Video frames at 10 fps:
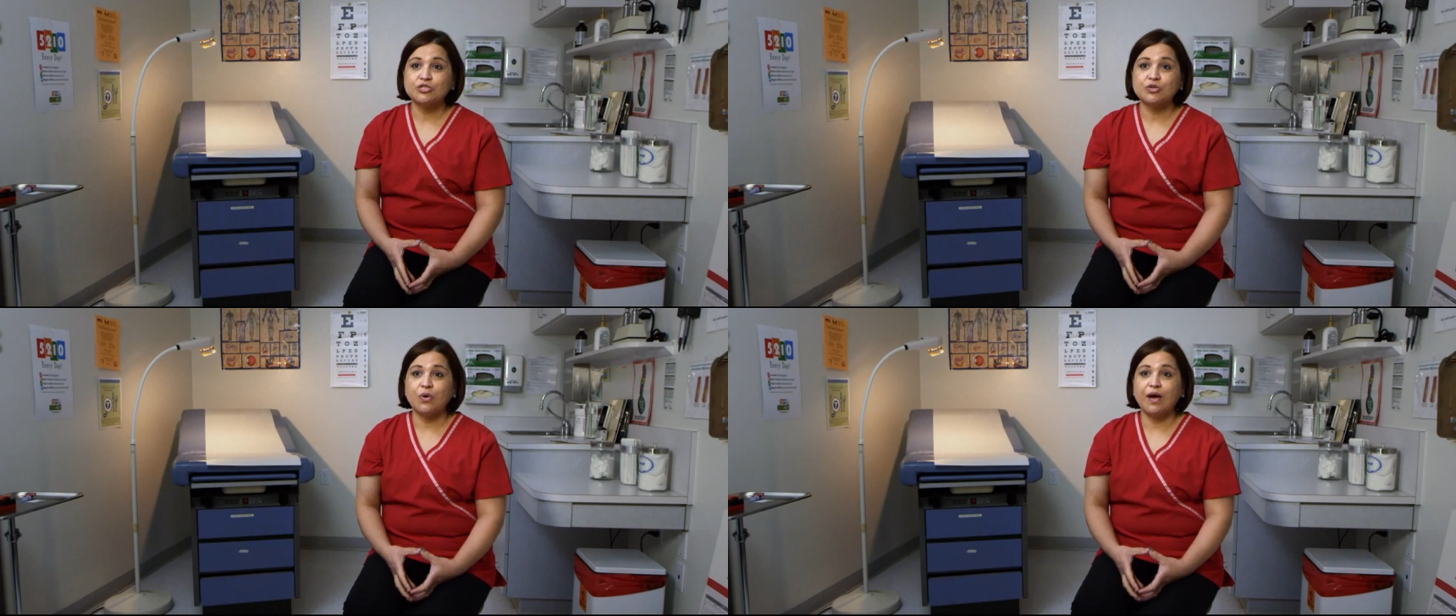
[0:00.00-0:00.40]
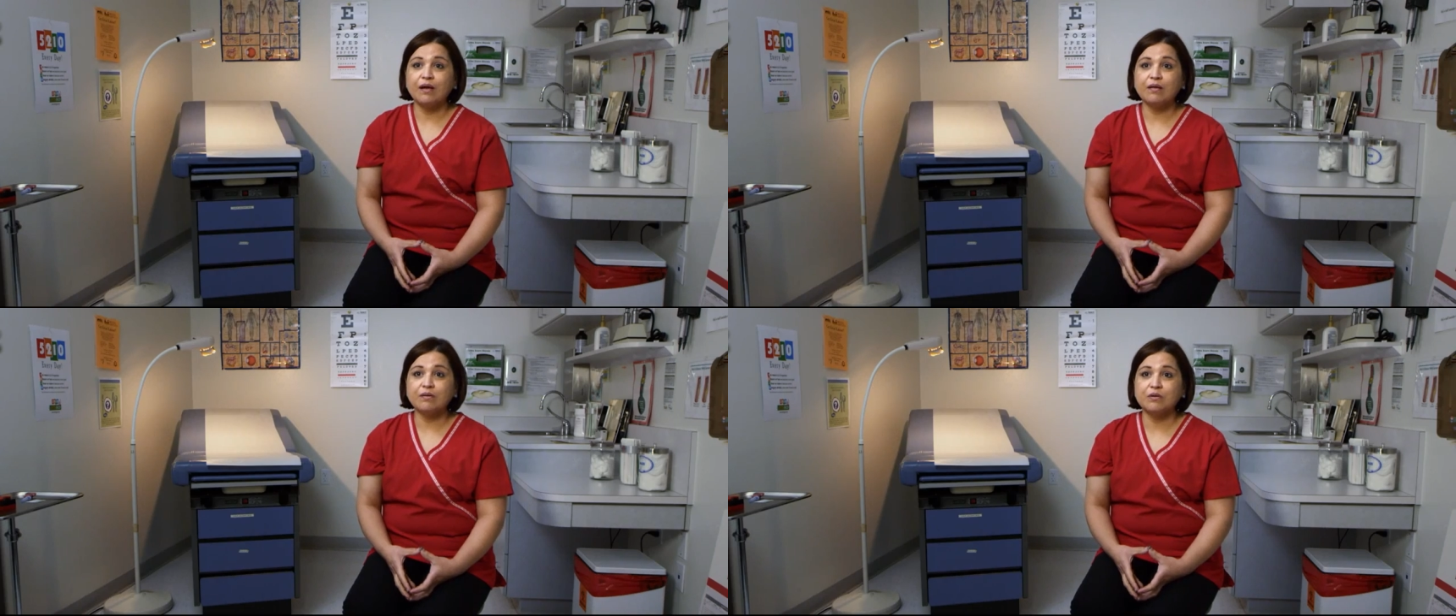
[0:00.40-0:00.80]
So a
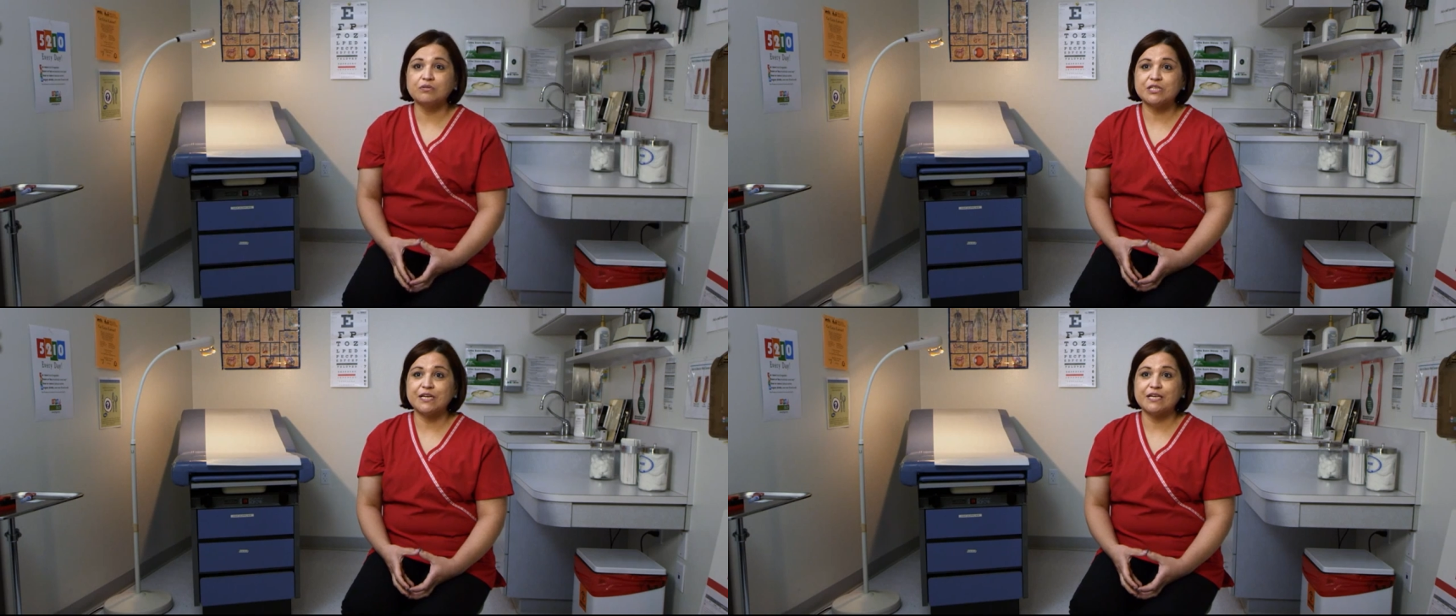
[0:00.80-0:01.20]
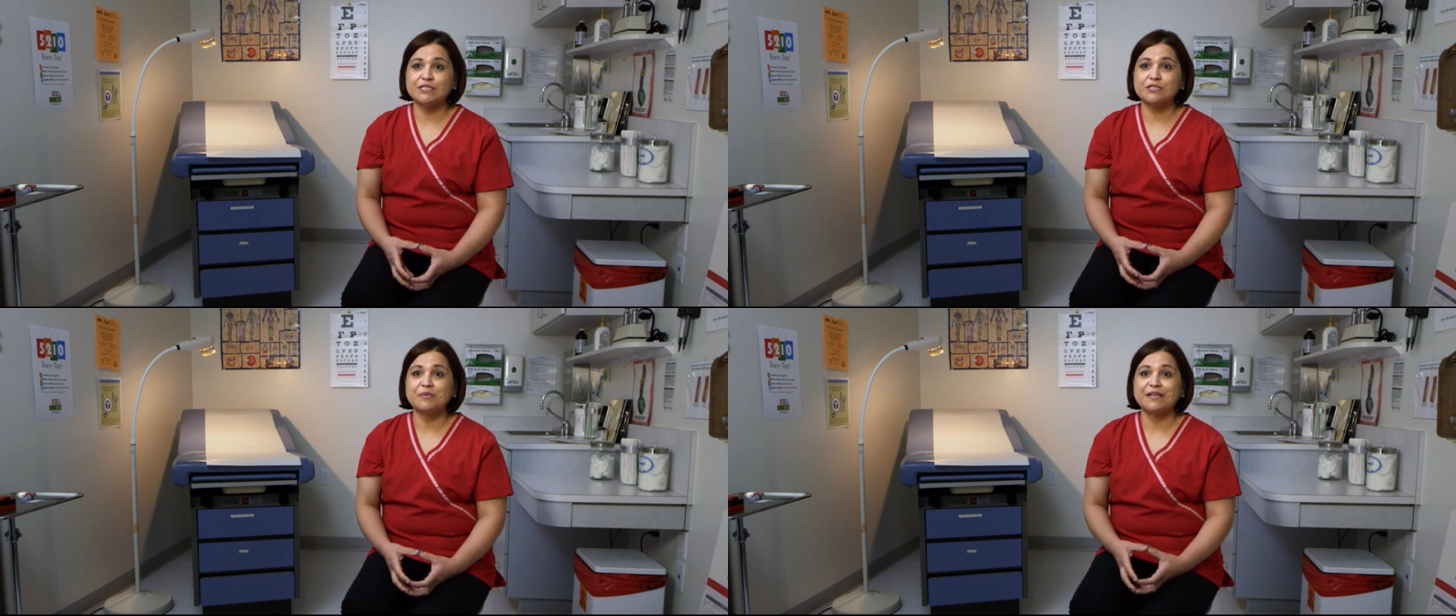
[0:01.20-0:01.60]
health coach
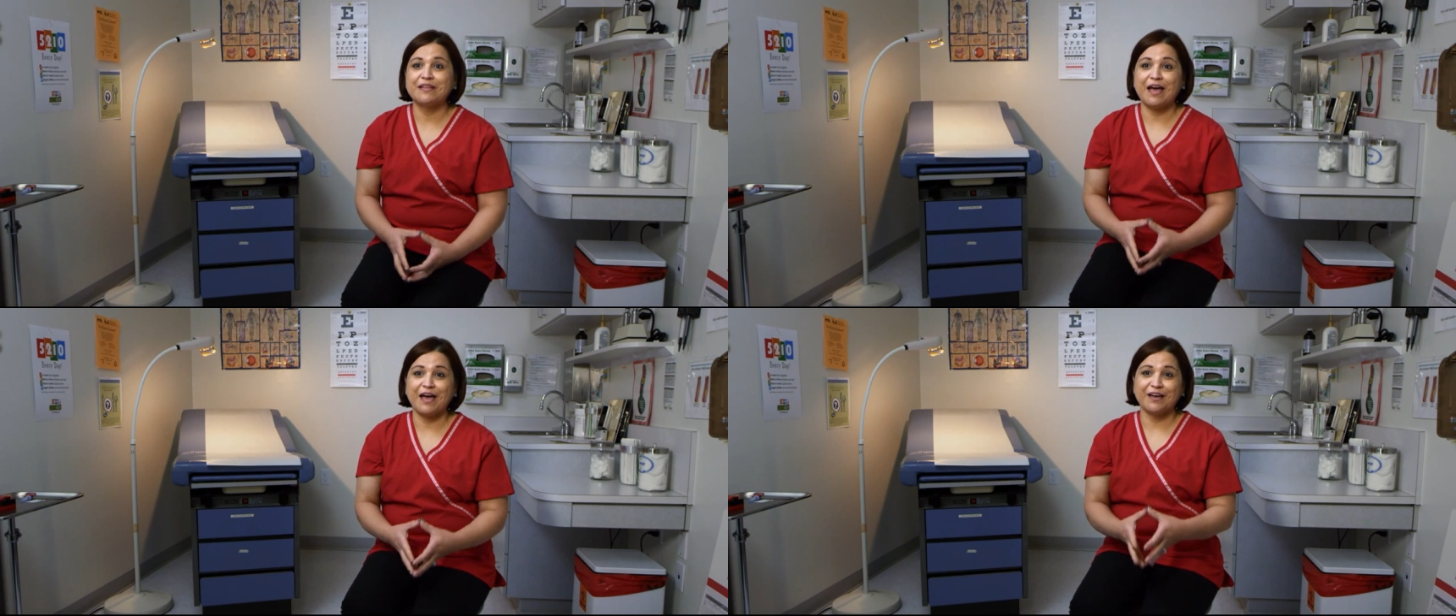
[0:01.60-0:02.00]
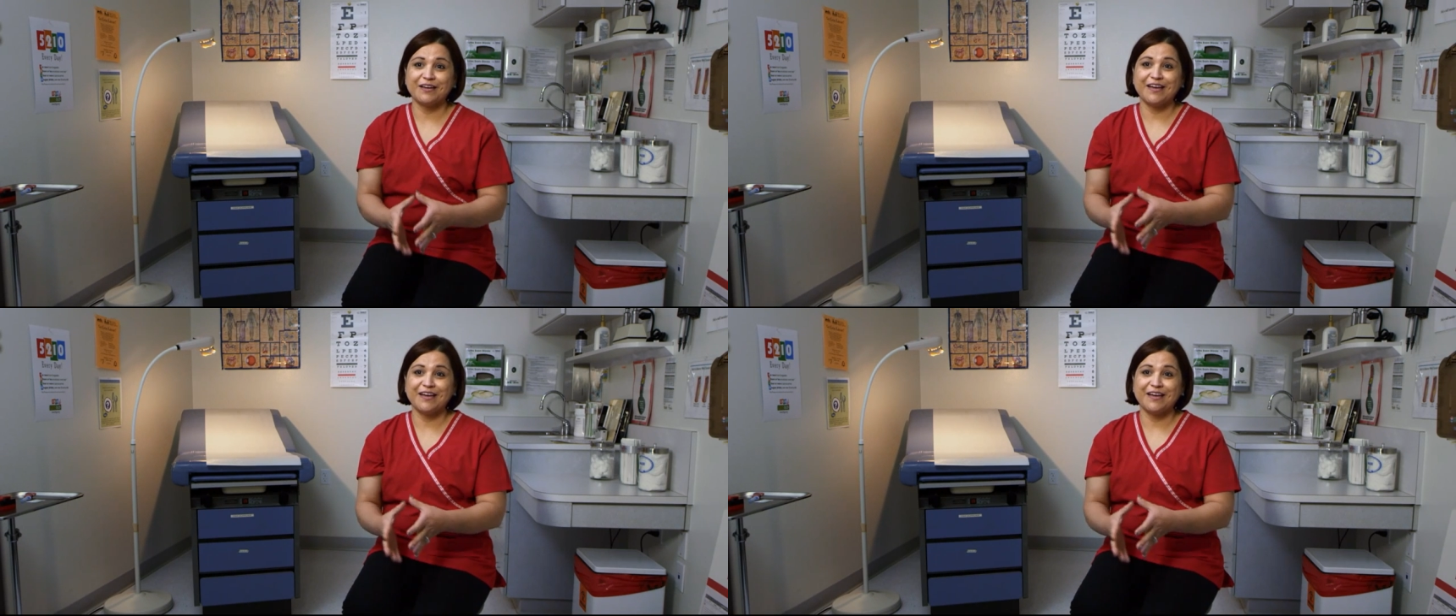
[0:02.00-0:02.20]
is somebody that